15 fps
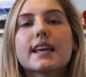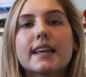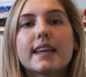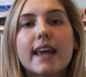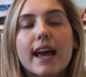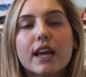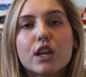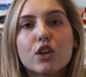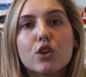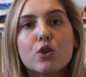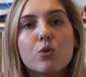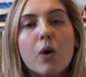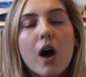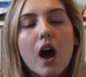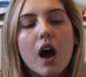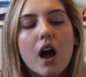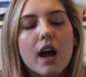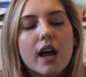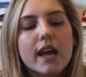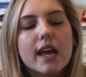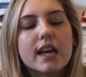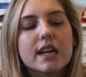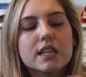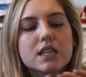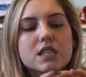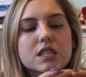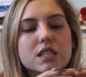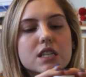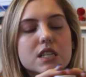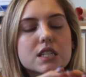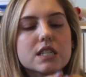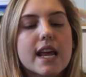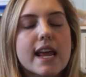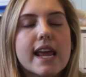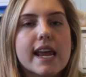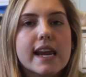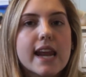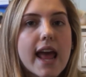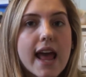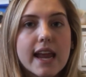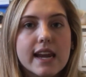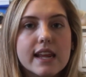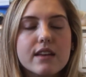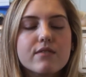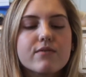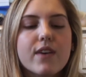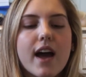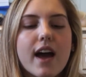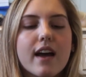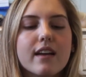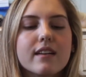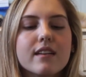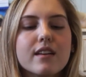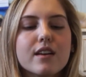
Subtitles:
get you high, and it doesn't contain any of that,